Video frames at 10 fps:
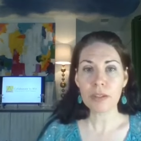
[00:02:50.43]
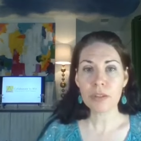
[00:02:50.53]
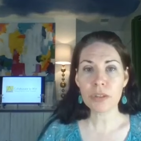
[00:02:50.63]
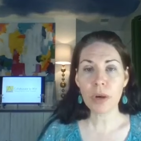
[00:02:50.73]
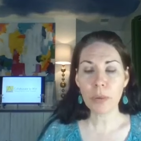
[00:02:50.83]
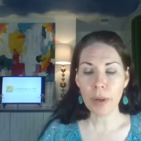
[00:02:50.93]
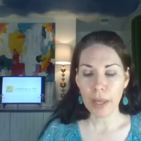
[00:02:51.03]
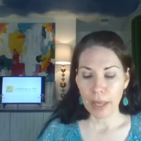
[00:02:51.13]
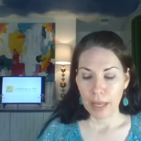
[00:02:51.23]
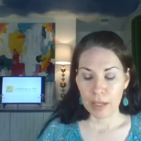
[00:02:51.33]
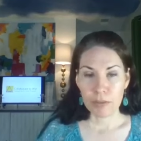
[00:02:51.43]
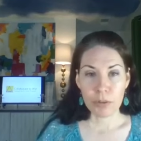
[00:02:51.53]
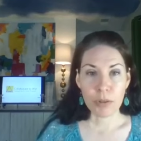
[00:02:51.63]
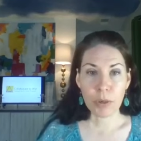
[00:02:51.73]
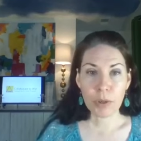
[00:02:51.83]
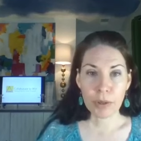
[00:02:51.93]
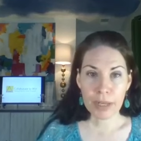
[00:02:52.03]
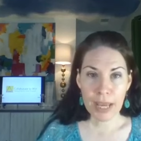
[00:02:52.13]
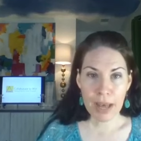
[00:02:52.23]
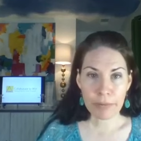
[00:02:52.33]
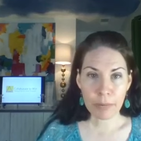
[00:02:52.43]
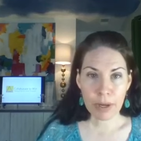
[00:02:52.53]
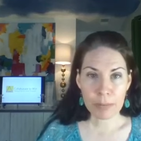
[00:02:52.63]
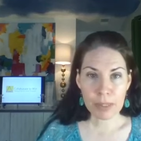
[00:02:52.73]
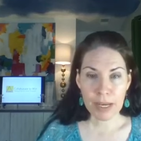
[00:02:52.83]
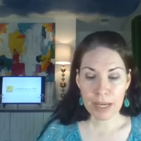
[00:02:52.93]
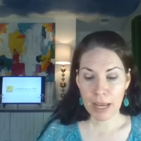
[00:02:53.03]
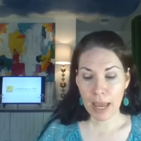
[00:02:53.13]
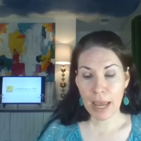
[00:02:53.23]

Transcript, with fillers: So if you don't already have a website